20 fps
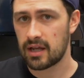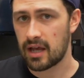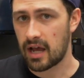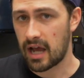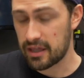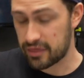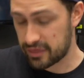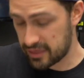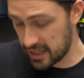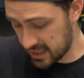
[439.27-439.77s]

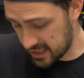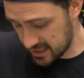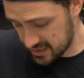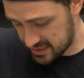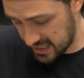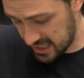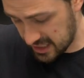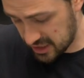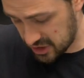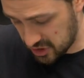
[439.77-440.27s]
I think
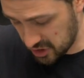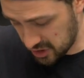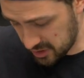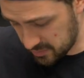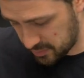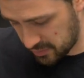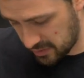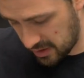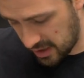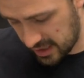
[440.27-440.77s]
it's a
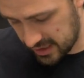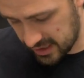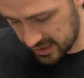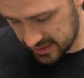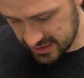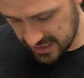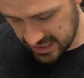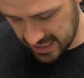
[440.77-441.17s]
good product.